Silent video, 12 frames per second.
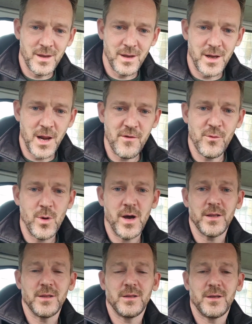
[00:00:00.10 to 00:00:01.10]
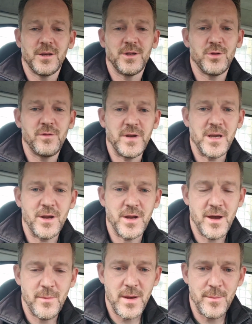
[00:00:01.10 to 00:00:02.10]
Hello everyone, going to do a video
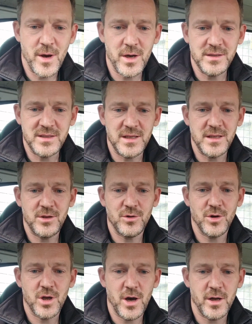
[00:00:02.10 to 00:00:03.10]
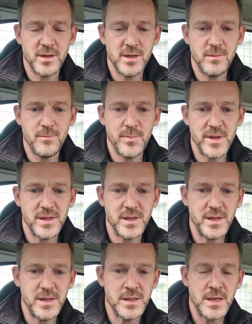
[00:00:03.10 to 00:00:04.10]
now about marketing your gardening
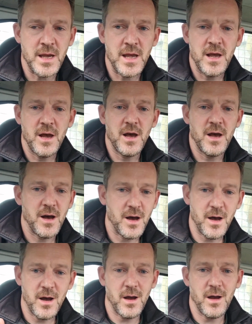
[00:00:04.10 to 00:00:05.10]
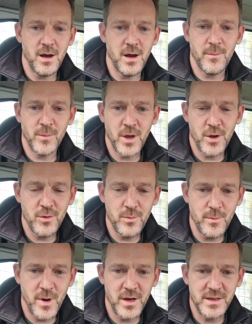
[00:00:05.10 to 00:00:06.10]
business. I'm no
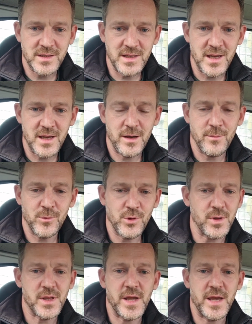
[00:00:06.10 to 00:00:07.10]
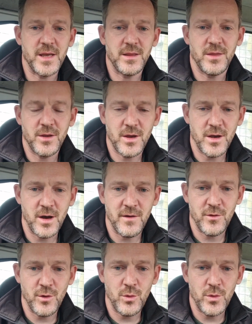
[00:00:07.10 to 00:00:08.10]
marketeer. I'm not saying that I've
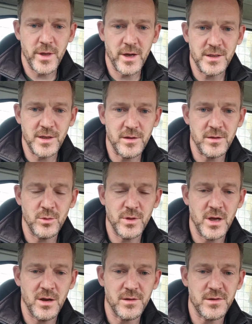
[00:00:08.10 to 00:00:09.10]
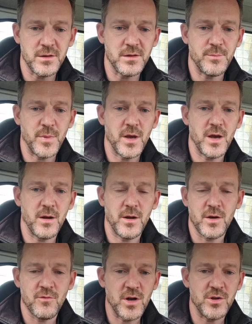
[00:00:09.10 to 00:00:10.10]
got all the ideas and all the answers, but I'm going
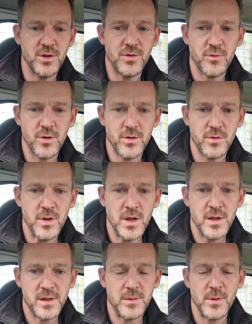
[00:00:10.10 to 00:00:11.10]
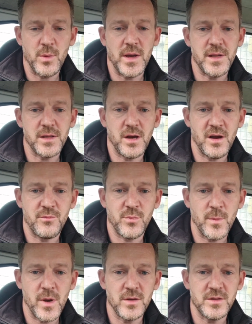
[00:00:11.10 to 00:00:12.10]
to run you through some of the ways that I've
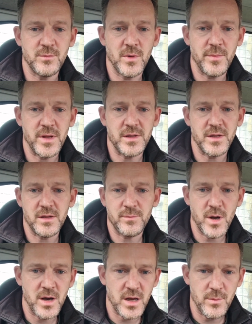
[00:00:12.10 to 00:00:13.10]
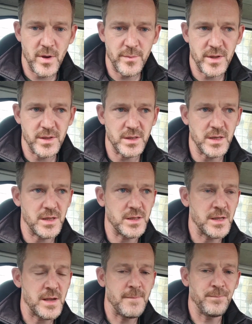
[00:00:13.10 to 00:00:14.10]
promoted my business, market my business,
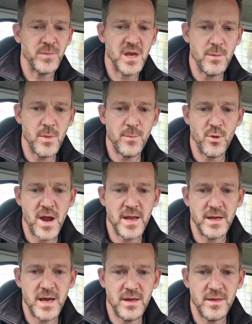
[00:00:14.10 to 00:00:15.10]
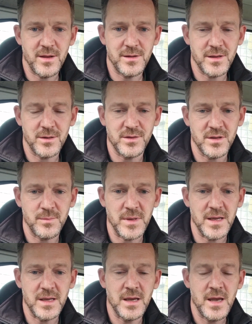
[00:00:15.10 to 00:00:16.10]
get my brand out there, so to
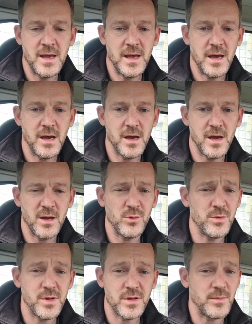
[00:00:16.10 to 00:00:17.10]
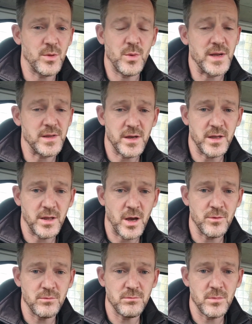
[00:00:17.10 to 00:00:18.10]
speak, and also some of the ways that I
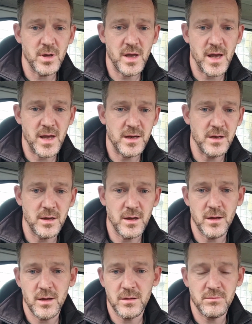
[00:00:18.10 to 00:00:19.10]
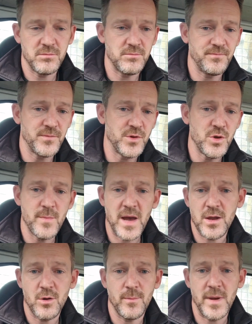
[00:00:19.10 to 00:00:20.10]
don't. And you
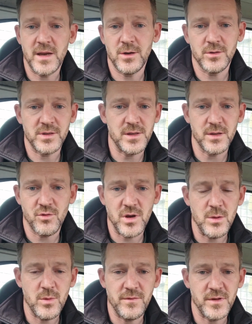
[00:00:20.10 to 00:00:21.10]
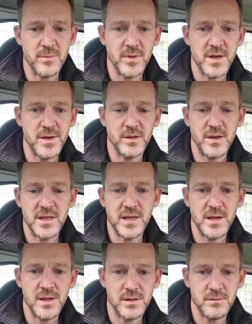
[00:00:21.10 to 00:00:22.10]
may or may not disagree with some of these
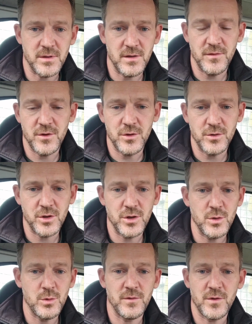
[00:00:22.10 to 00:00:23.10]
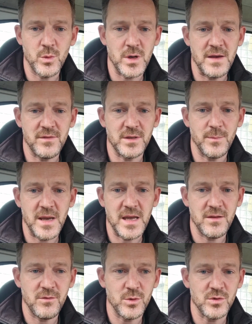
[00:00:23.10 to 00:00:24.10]
ideas. If you do, if you want to have a debate,
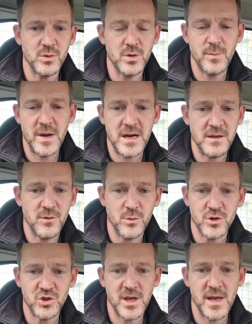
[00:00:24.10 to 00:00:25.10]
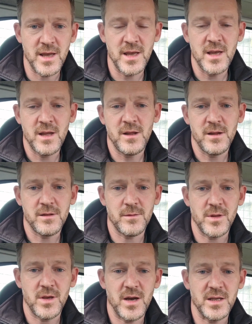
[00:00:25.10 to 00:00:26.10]
if you want to talk about it, if you want to share some of
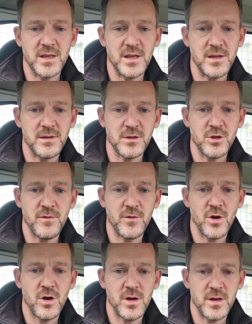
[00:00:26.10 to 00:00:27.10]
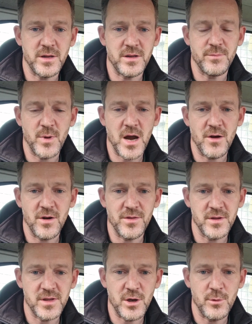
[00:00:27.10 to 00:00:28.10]
the ideas that you've got and inspire
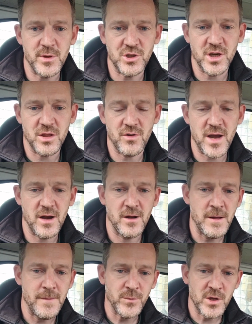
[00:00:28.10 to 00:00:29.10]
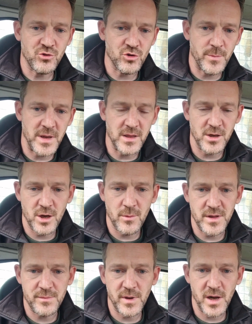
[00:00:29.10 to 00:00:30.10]
others, help each other out, drop it in the
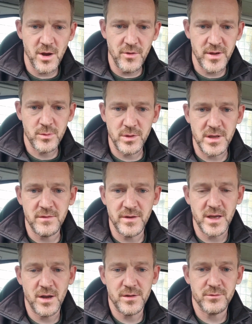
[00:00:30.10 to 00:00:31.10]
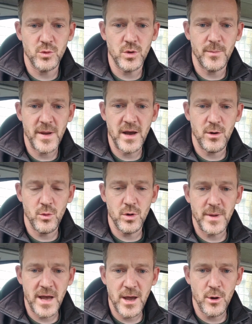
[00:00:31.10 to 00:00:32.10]
comments below. That's what these videos are all
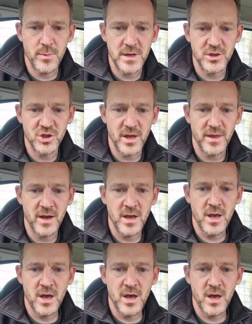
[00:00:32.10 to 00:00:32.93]
about helping each other.